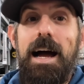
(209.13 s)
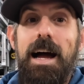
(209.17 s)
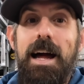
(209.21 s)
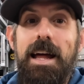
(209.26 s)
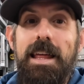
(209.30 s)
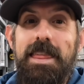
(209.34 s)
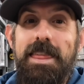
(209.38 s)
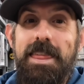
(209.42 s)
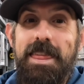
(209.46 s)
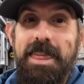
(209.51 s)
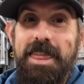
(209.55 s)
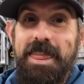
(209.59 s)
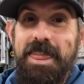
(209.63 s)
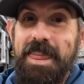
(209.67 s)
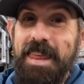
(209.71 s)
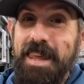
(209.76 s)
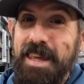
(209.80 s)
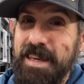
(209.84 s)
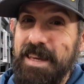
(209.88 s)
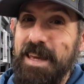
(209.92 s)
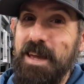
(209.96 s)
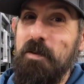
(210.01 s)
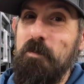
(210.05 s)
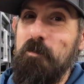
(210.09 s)
I
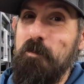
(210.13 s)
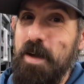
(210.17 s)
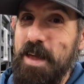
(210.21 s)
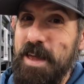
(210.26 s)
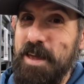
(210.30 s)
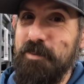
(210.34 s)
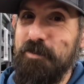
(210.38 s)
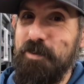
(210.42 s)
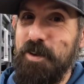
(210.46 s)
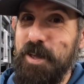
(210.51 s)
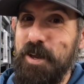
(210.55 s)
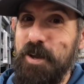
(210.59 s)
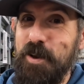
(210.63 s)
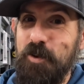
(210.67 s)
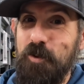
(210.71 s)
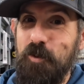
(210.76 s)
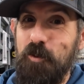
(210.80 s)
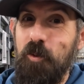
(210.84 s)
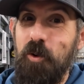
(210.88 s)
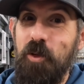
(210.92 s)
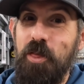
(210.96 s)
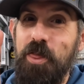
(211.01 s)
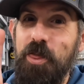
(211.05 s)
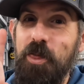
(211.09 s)
think I may have hit it
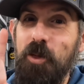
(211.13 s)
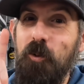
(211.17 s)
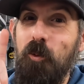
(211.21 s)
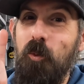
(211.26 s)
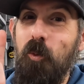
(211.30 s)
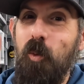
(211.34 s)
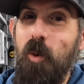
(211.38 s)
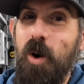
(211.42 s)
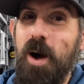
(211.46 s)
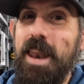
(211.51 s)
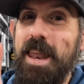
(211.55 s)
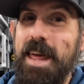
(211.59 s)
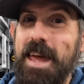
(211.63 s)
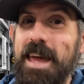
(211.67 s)
with the 1